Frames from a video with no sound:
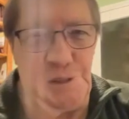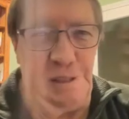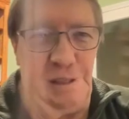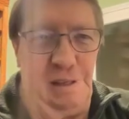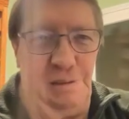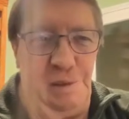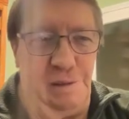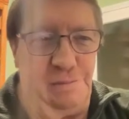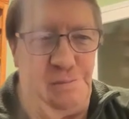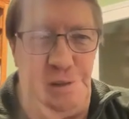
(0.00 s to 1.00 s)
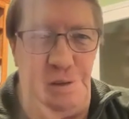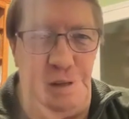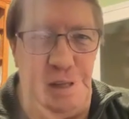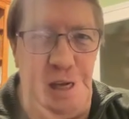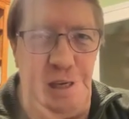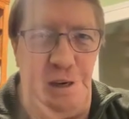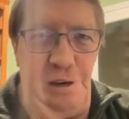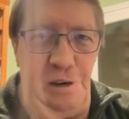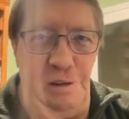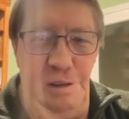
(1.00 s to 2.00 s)
And in that
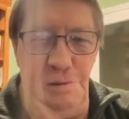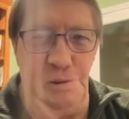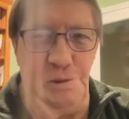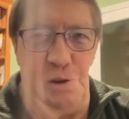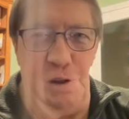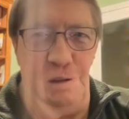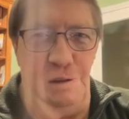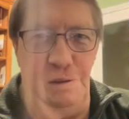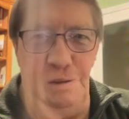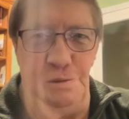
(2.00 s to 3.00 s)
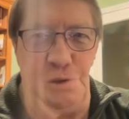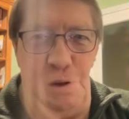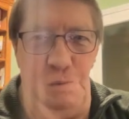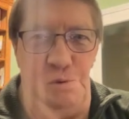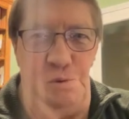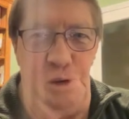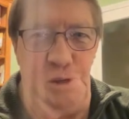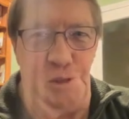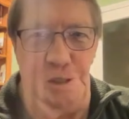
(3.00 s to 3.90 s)
era, it was all boys.